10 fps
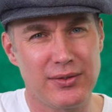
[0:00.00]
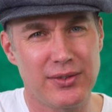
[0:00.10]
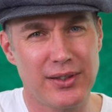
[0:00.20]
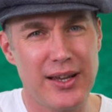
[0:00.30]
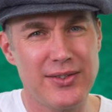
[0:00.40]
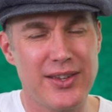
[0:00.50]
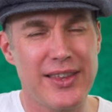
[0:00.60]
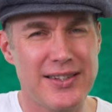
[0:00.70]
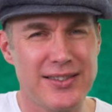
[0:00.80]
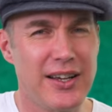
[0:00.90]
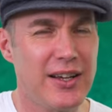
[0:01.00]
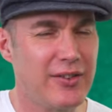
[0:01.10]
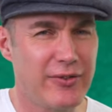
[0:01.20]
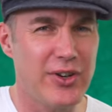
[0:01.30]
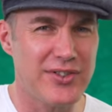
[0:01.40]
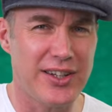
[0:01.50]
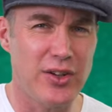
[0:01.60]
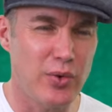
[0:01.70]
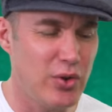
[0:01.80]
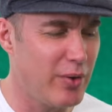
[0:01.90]
okay so that's first thing
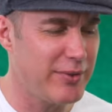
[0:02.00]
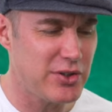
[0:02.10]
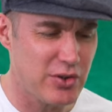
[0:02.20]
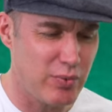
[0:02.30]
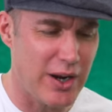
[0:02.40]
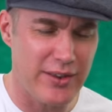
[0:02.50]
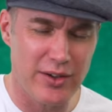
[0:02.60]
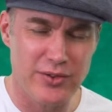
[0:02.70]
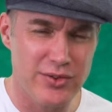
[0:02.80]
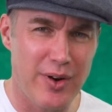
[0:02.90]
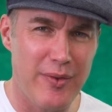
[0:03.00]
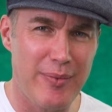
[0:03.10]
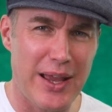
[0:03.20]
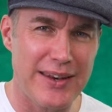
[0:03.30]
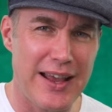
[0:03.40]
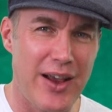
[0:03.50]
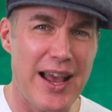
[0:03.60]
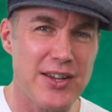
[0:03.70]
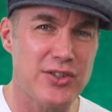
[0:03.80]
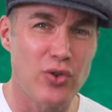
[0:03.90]
you would normally just write the strumming pattern out
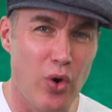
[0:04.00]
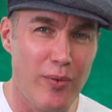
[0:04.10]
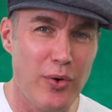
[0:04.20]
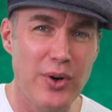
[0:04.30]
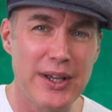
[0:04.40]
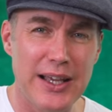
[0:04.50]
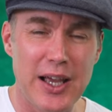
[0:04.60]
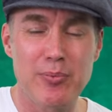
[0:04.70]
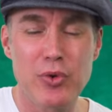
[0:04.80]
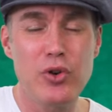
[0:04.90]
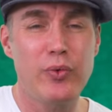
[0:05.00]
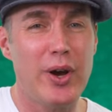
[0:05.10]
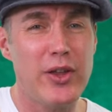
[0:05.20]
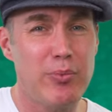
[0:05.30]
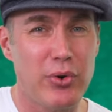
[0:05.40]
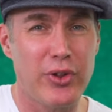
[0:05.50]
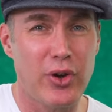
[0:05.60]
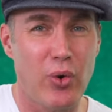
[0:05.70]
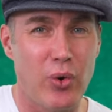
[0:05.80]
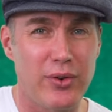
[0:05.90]
as normal and move where you put the
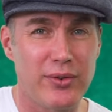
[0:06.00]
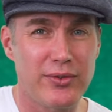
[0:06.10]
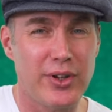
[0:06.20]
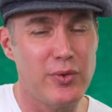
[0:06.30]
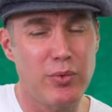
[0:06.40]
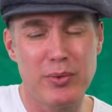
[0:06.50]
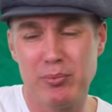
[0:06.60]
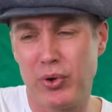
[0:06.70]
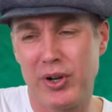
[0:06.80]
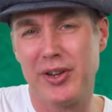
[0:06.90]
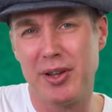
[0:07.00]
chord so you wouldn't put it at the